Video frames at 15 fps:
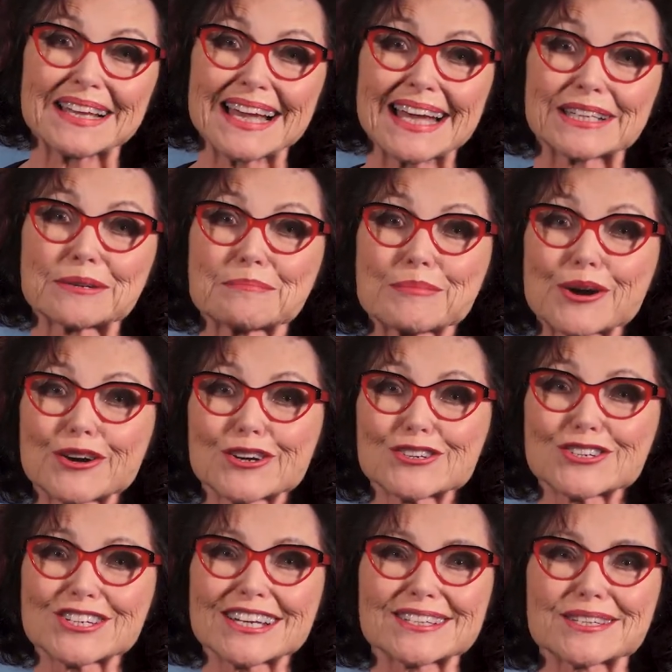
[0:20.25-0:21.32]
and
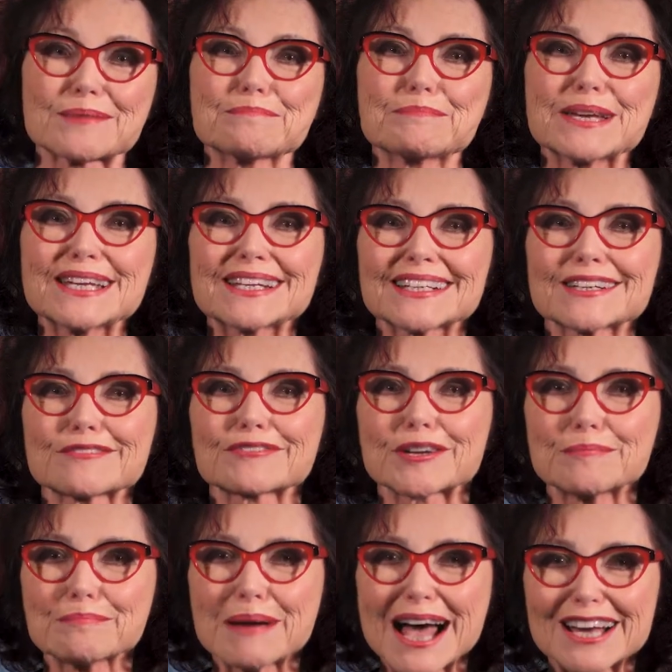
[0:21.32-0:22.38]
emerged as a beacon of
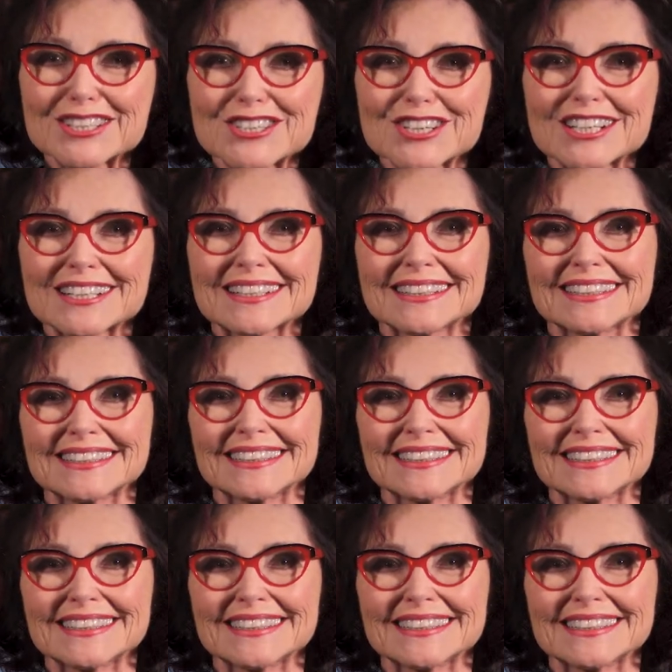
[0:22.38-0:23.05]
compassion,